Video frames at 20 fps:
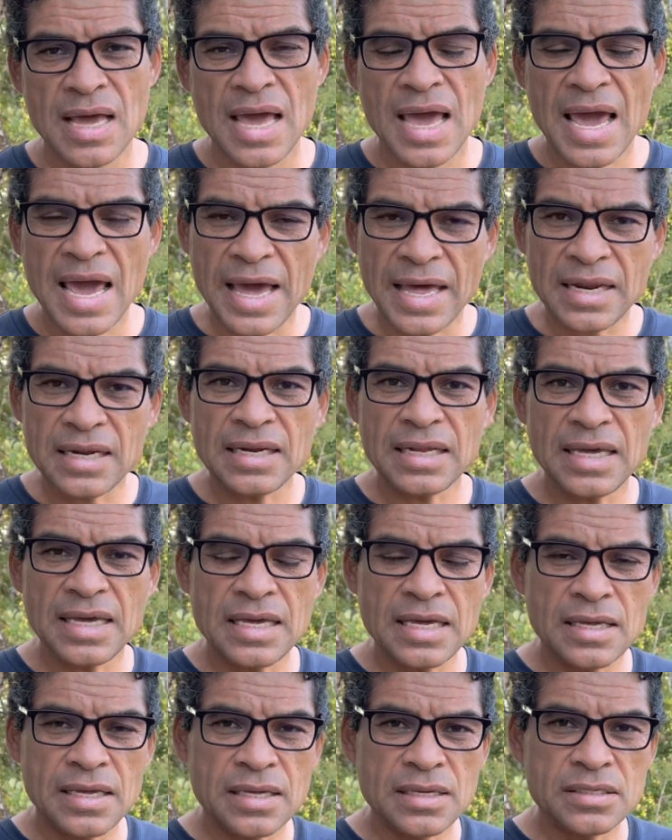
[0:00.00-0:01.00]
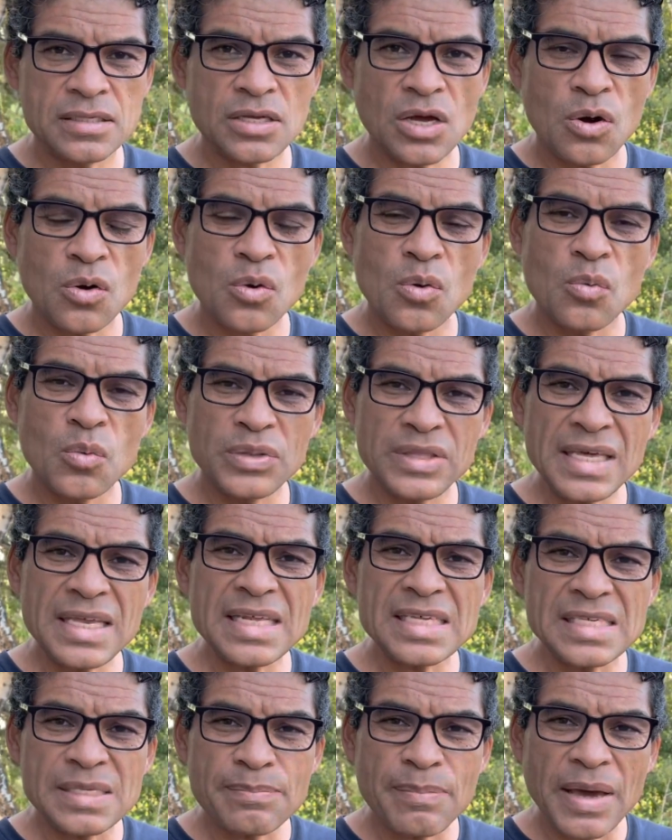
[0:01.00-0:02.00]
And so within a
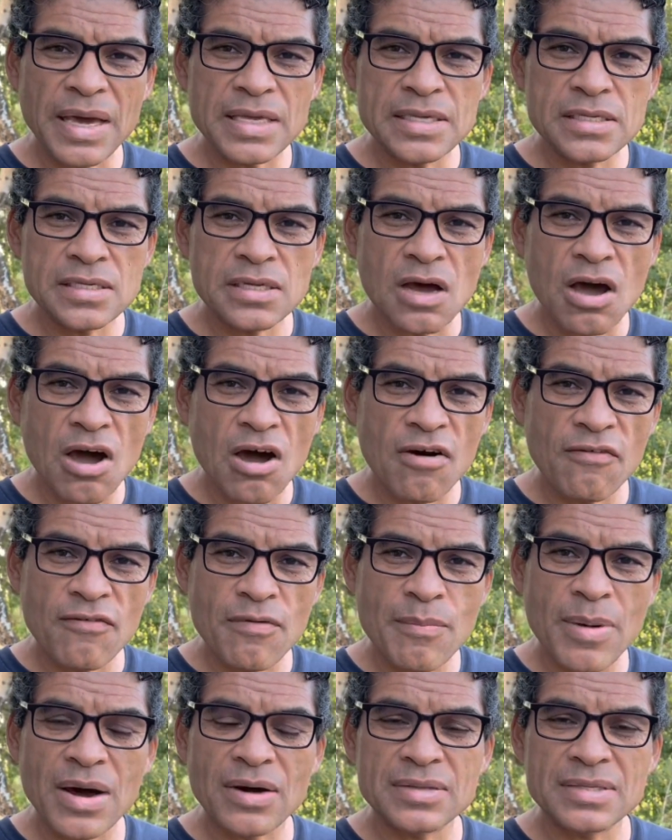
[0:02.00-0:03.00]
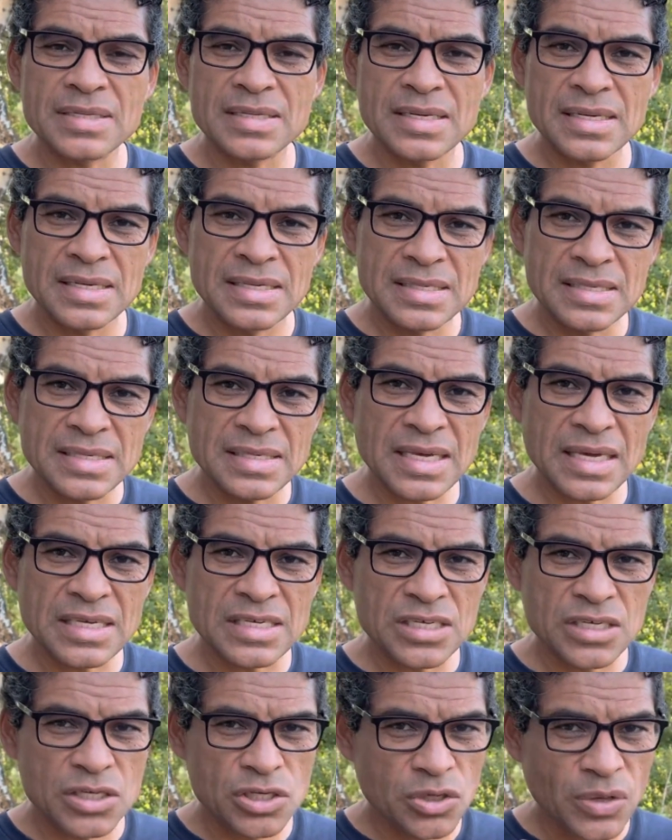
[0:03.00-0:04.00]
space of about
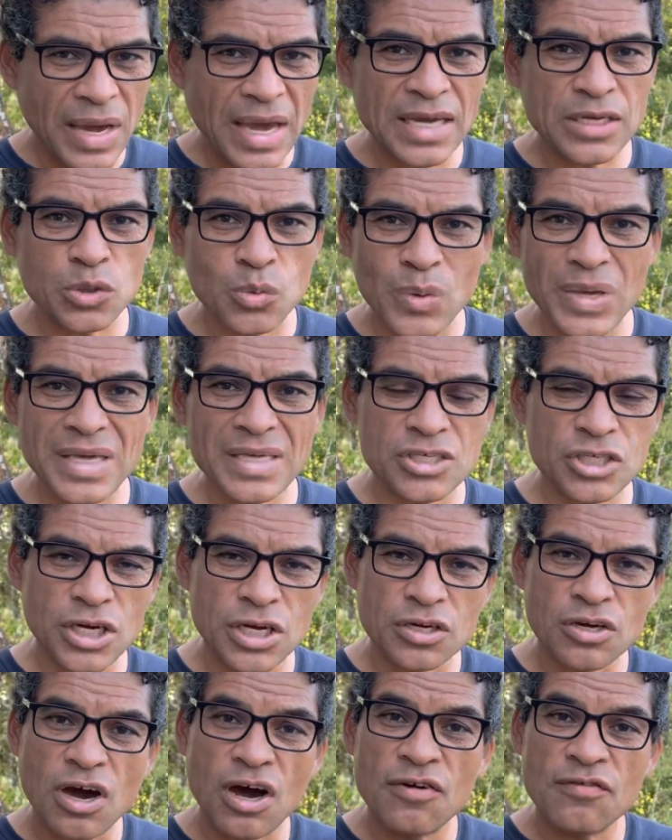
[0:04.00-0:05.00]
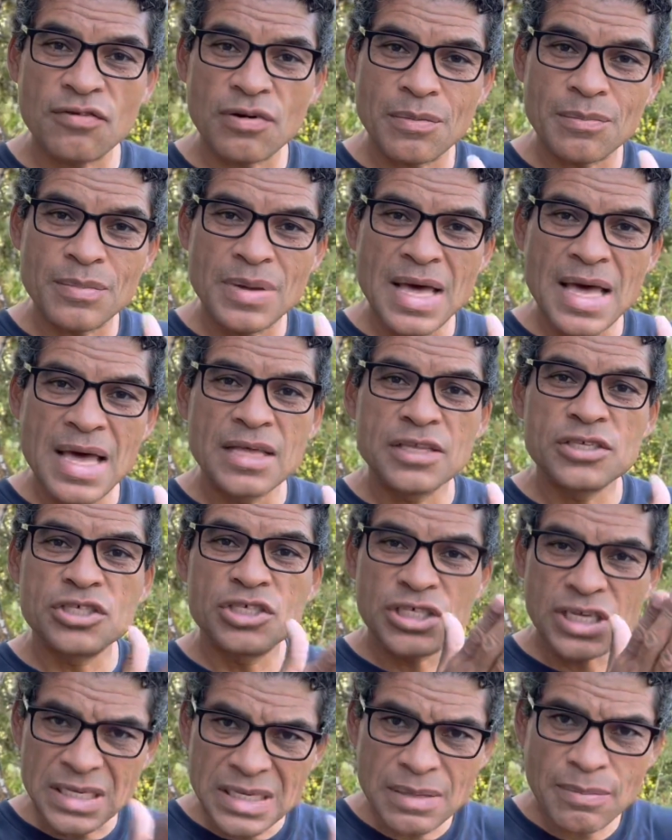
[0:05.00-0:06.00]
6 to 8 weeks, she had gone from
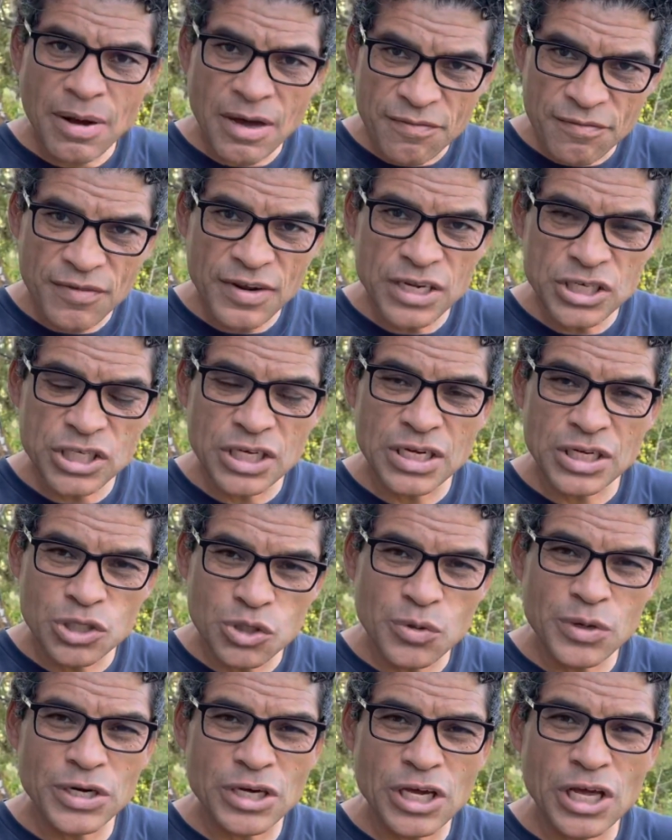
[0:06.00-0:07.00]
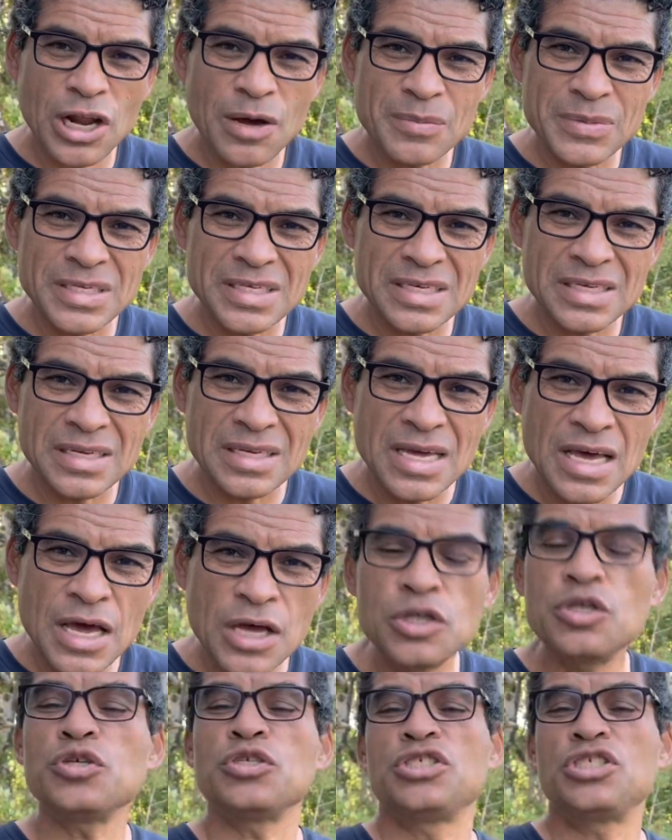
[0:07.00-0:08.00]
just about finishing a 200 kilometer
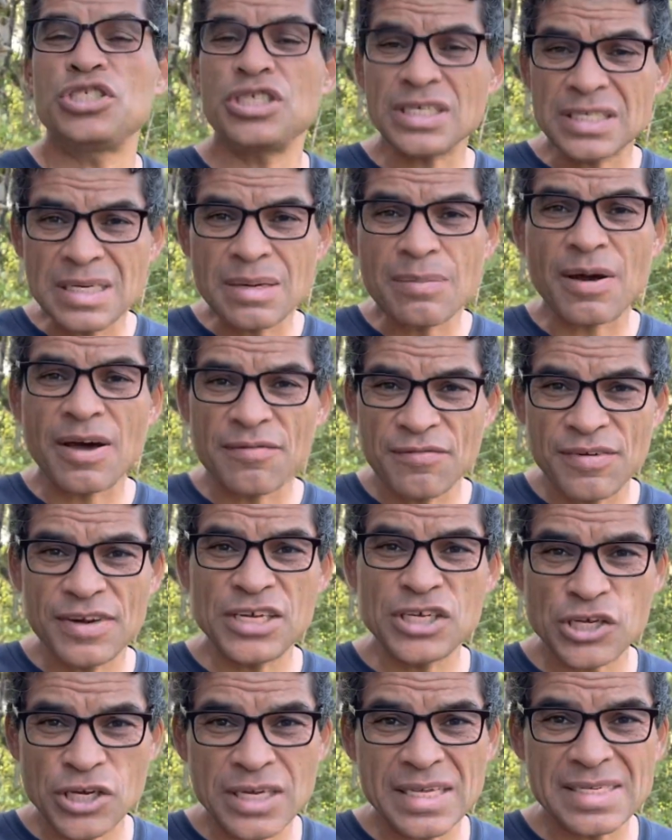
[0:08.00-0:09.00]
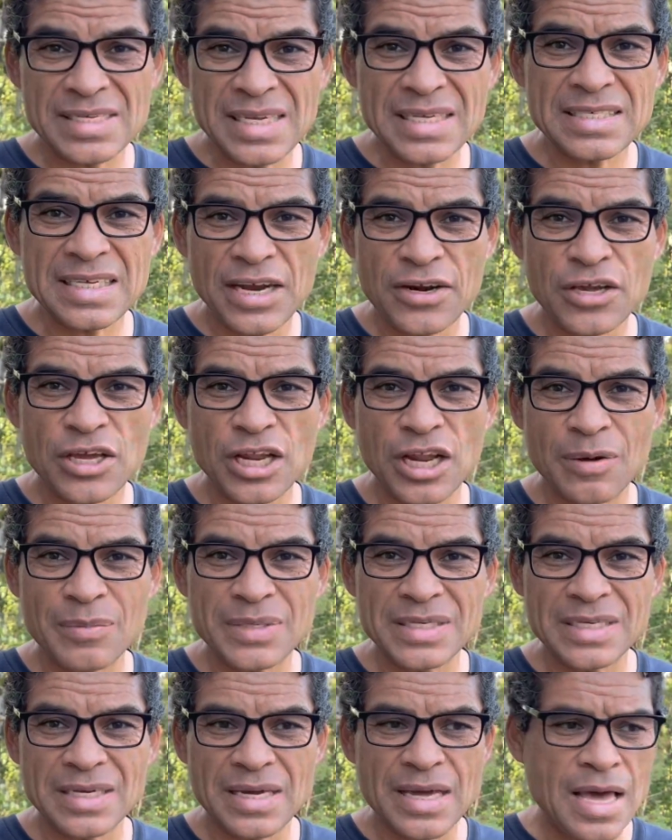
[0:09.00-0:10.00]
to just about finishing a 600
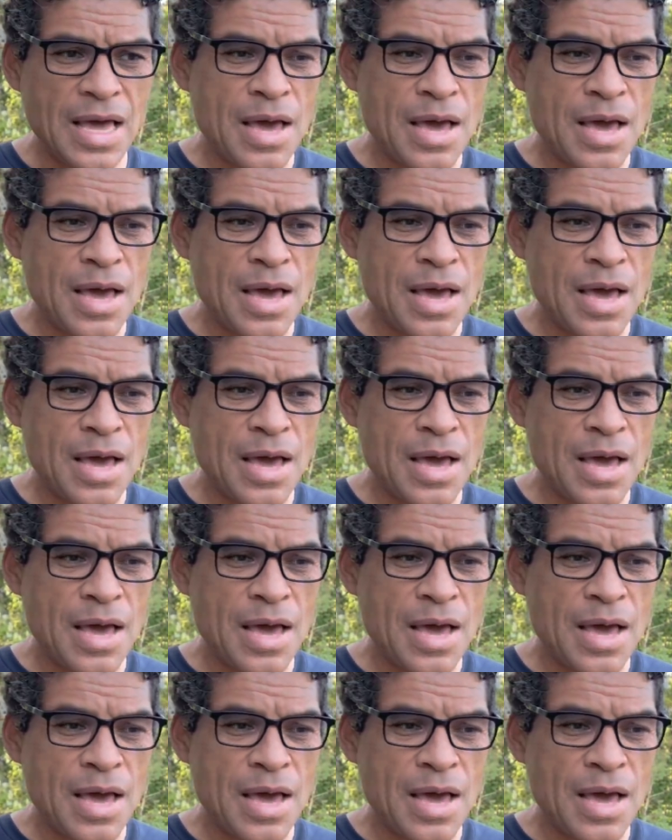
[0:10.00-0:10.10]
kilometer.